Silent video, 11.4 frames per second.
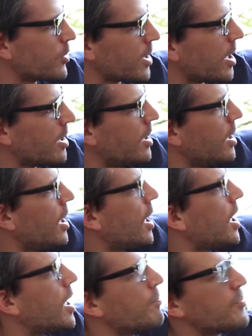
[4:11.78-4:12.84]
not.
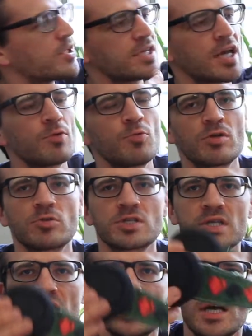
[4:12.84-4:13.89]
The second one was
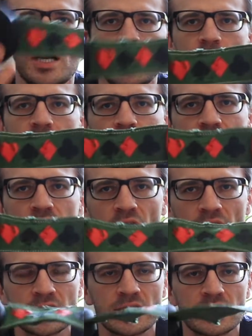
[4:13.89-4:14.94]
the
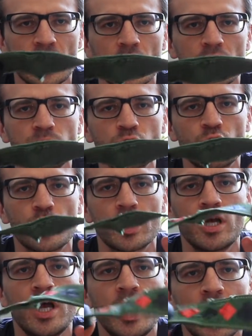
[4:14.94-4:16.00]
Texas Tug Em
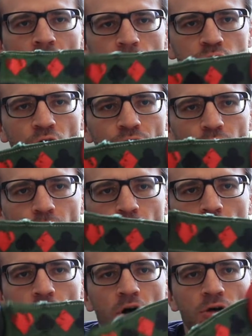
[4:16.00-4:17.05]
toy. So if you
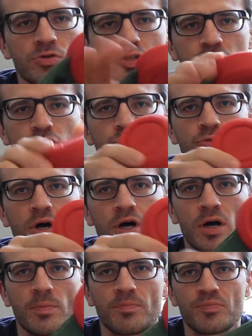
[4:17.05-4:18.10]
recall, it was
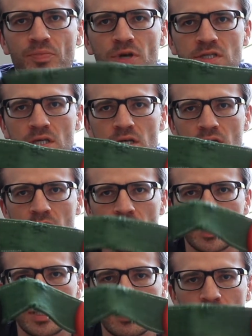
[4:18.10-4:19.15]
2 basic like